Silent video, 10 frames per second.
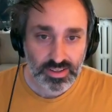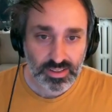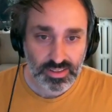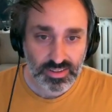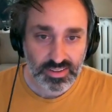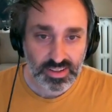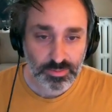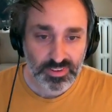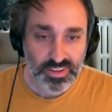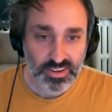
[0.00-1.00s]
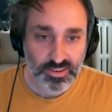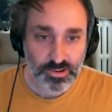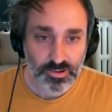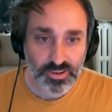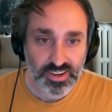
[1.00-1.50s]
the same exact
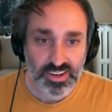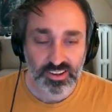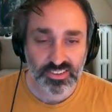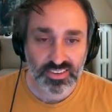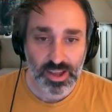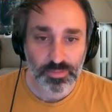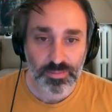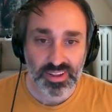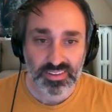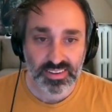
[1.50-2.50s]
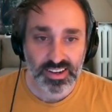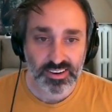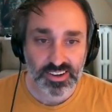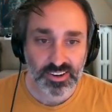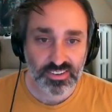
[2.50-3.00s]
code, and I'll just copy paste it down
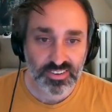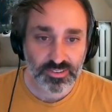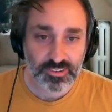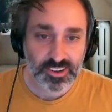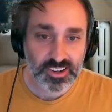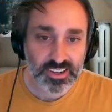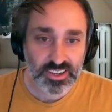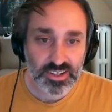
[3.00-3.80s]
here just for clarity.